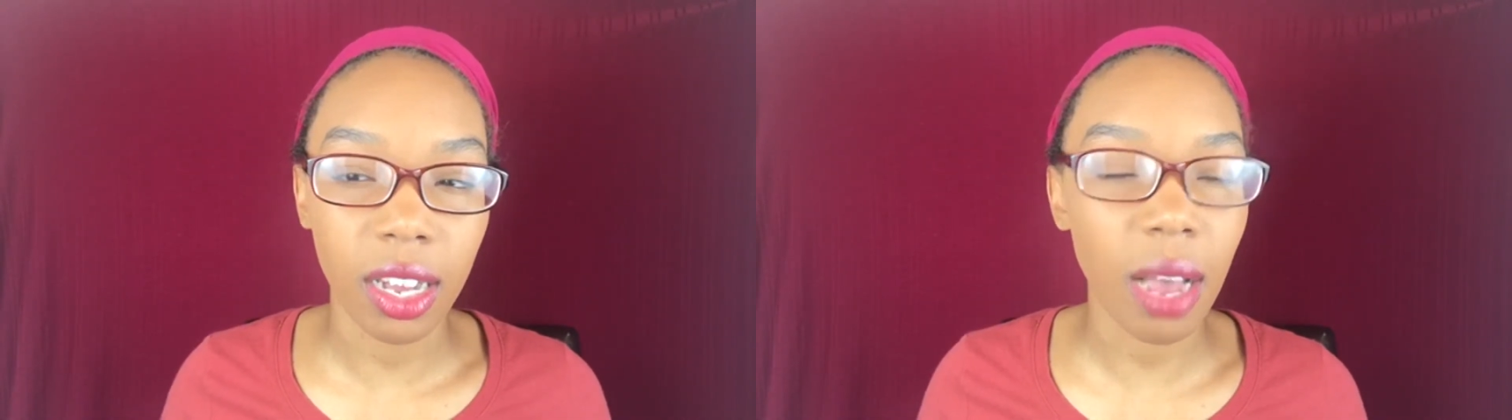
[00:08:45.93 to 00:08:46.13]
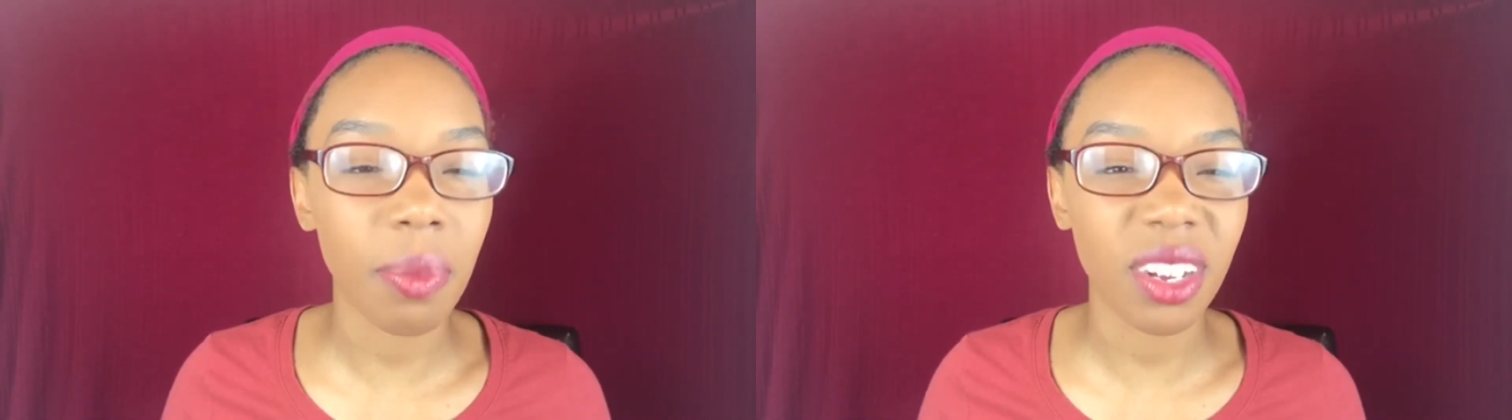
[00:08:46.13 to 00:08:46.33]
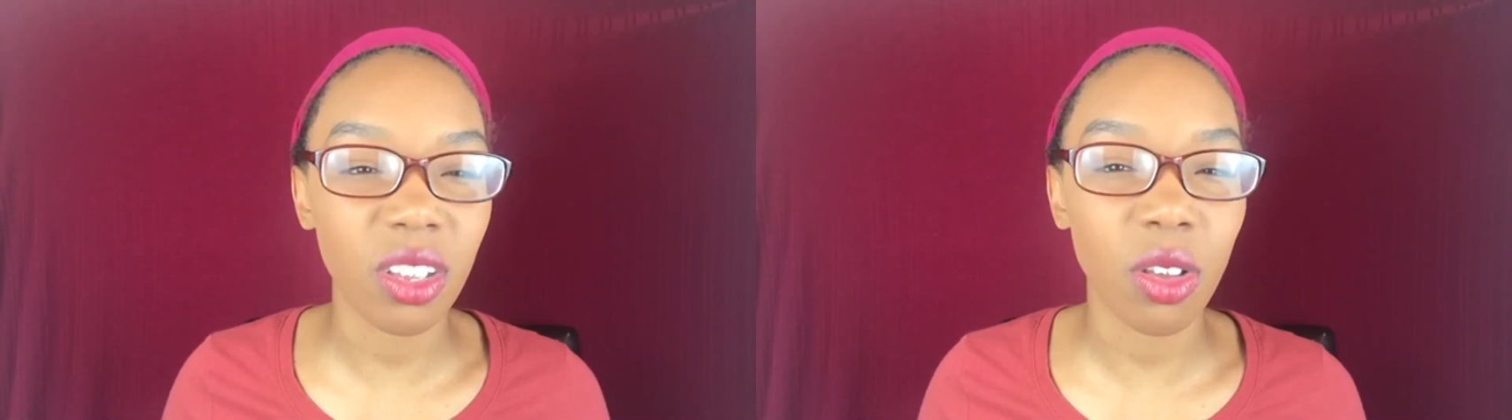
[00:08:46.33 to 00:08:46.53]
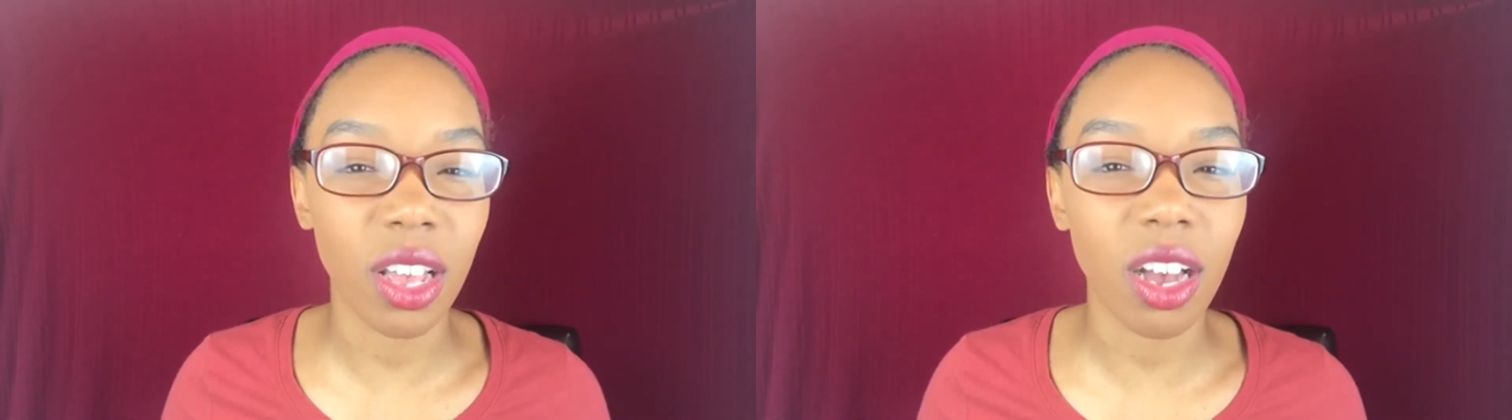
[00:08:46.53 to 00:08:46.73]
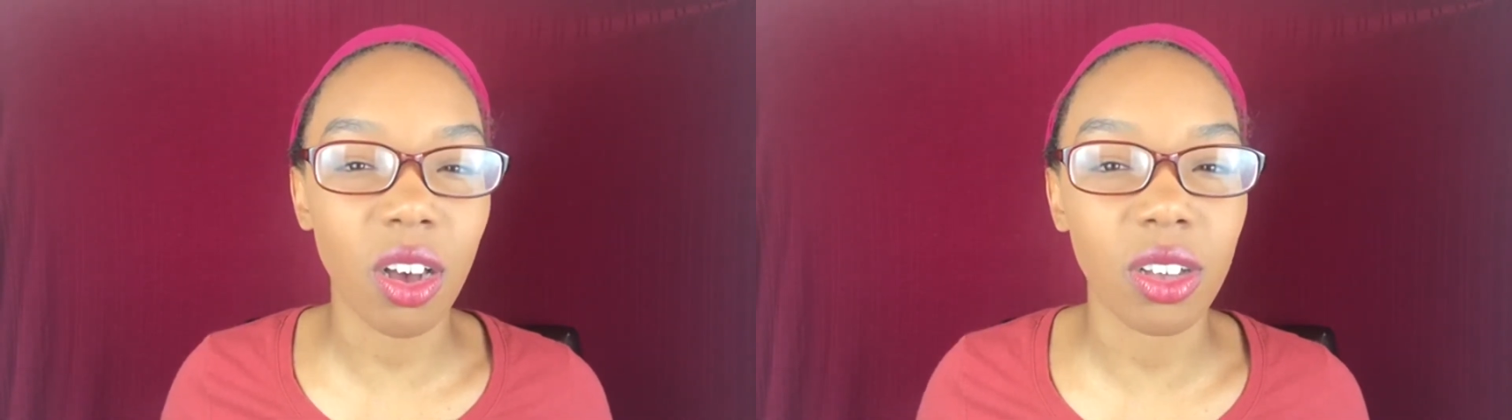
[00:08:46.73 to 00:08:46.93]
company
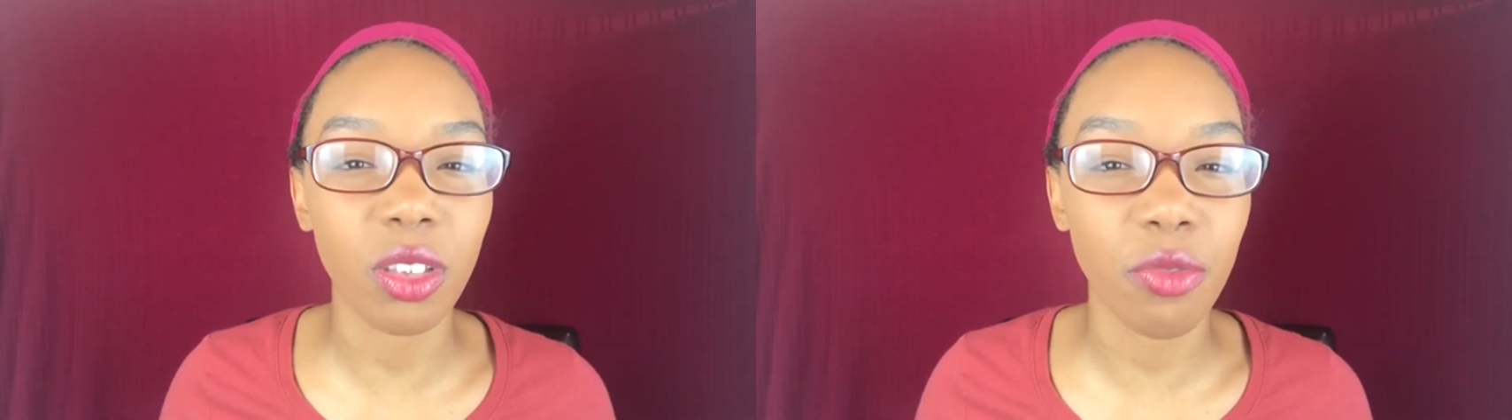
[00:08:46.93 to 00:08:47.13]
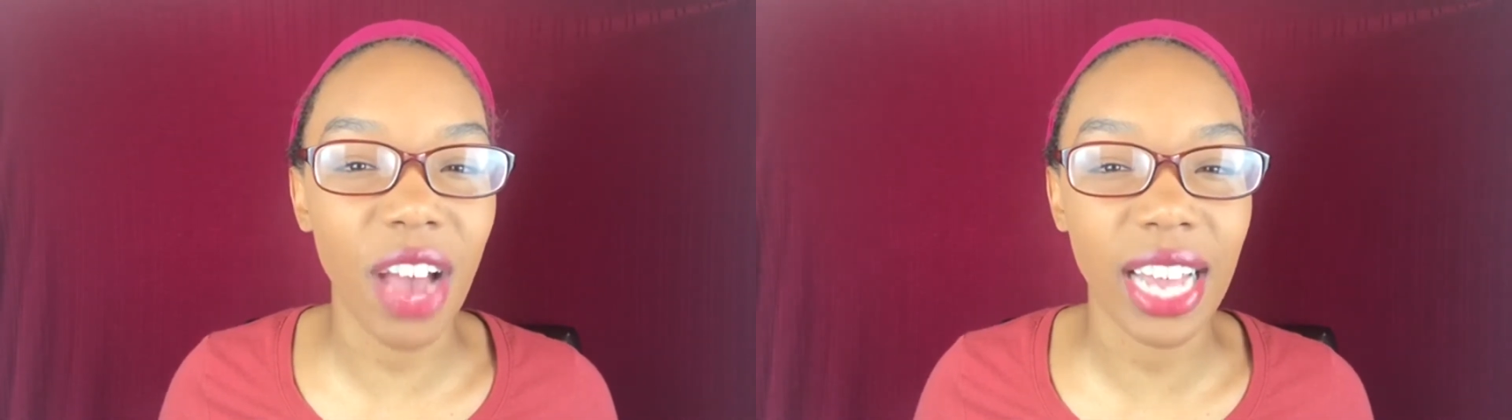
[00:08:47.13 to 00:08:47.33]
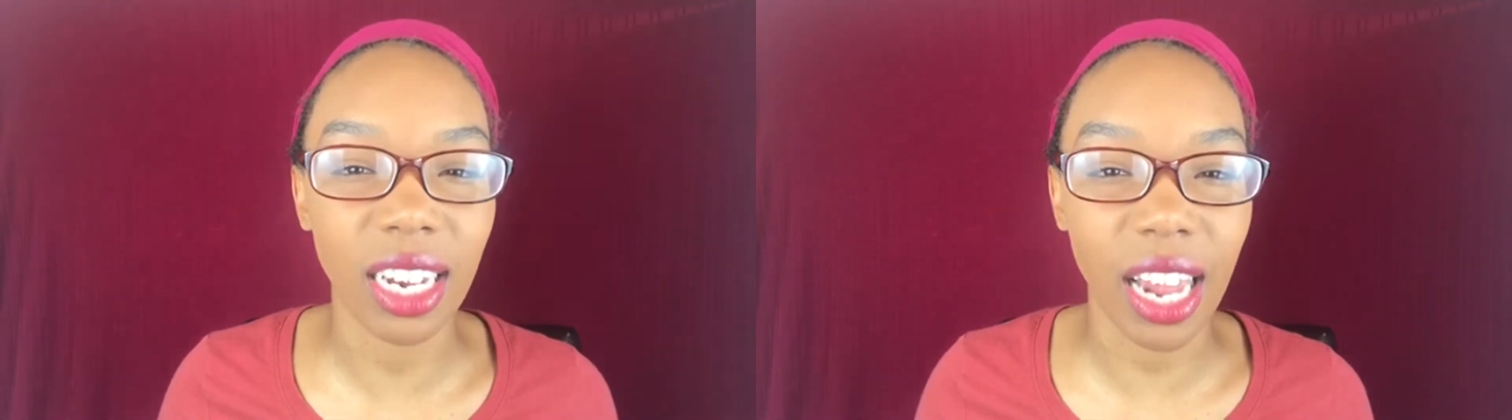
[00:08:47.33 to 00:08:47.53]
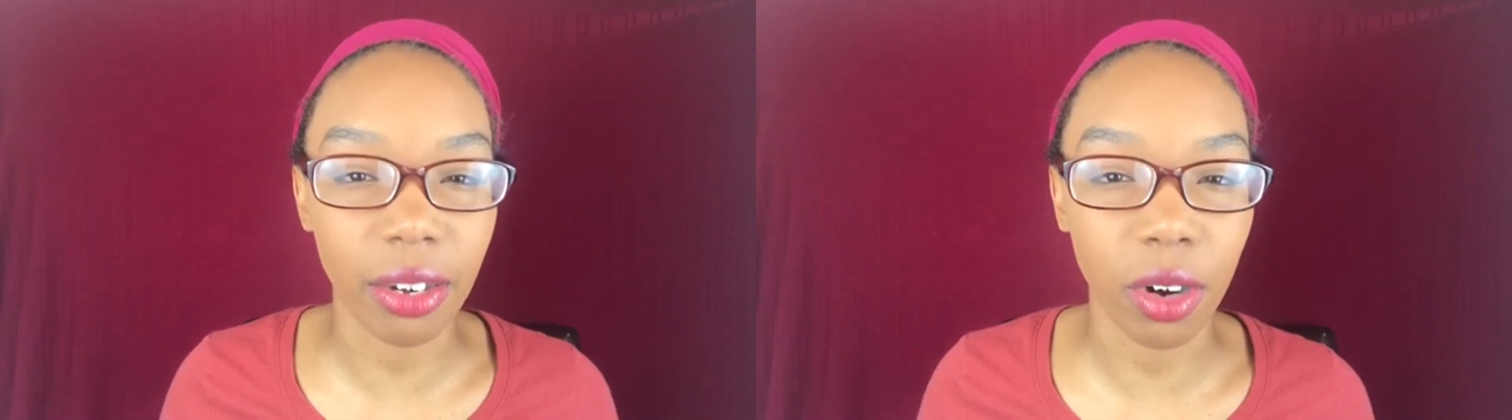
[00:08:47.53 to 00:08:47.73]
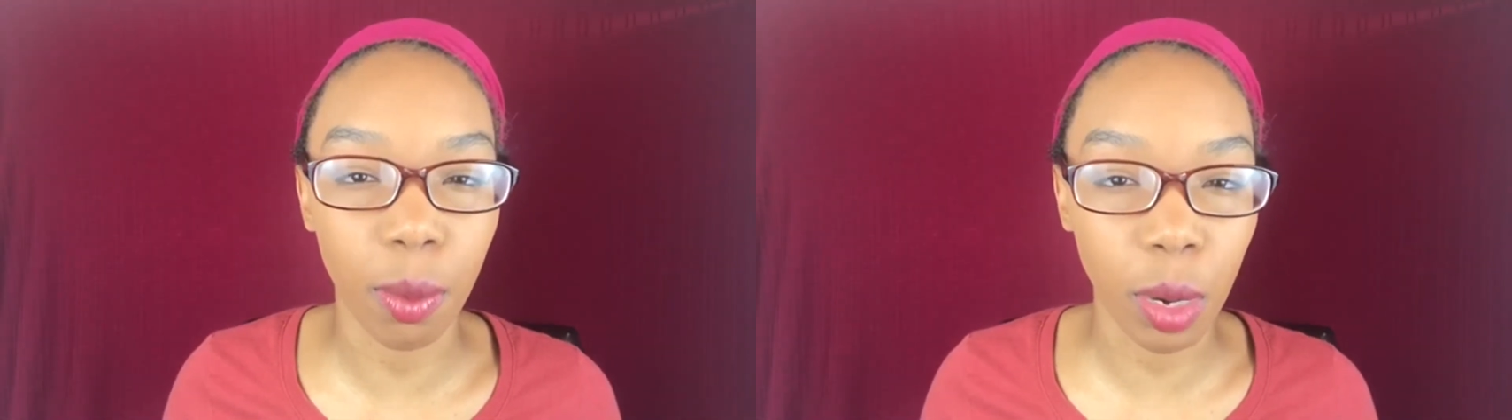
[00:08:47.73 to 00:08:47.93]
you find a
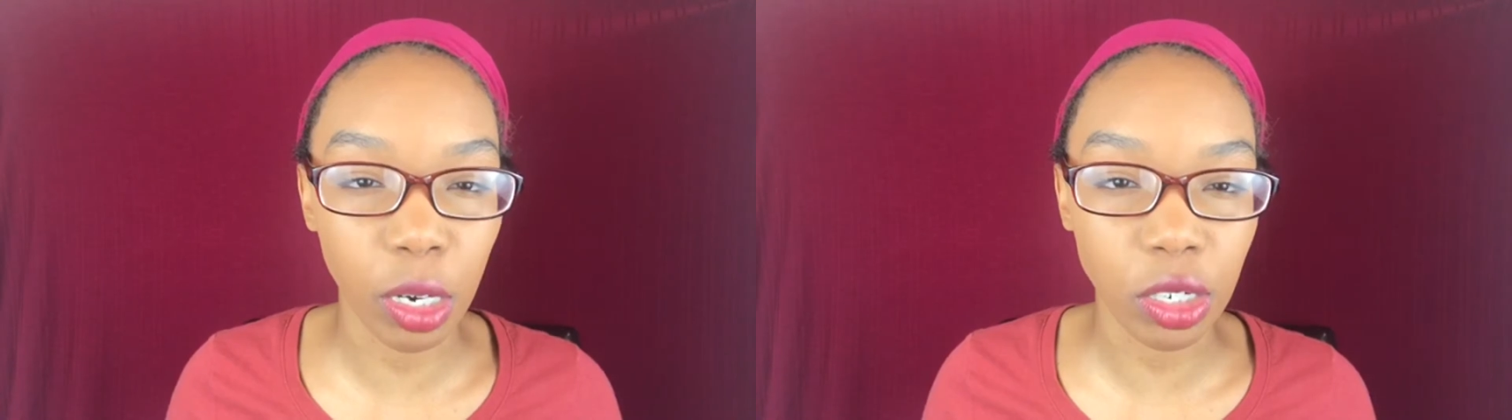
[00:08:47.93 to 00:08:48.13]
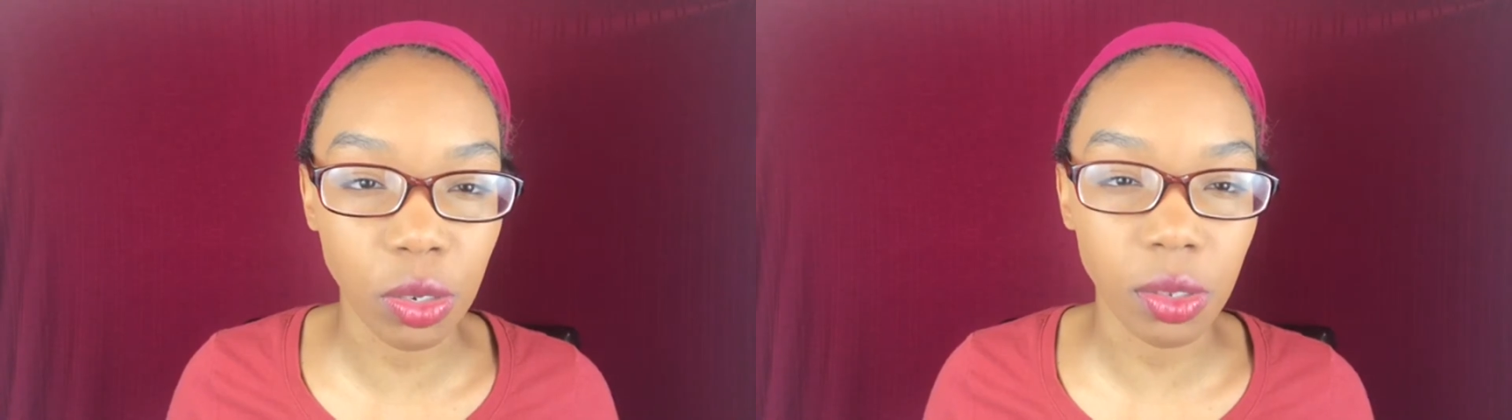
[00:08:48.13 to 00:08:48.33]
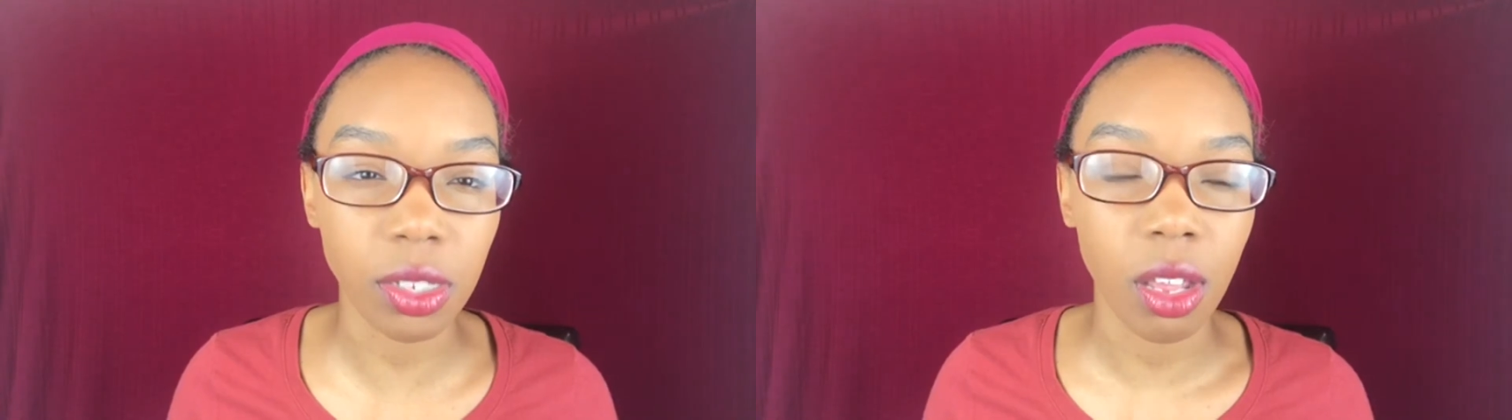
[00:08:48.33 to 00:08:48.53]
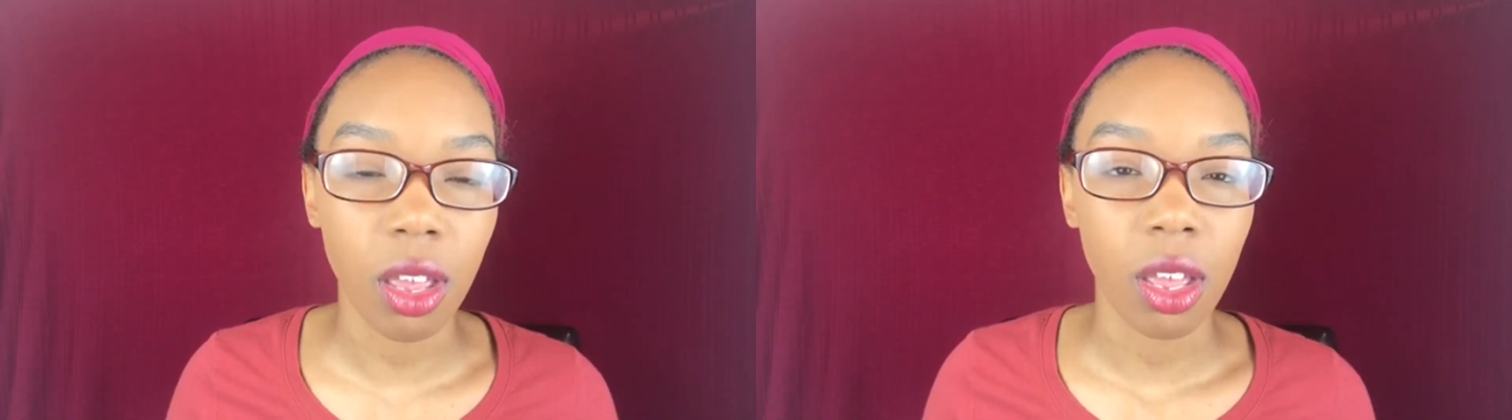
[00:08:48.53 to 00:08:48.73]
lot on commercials,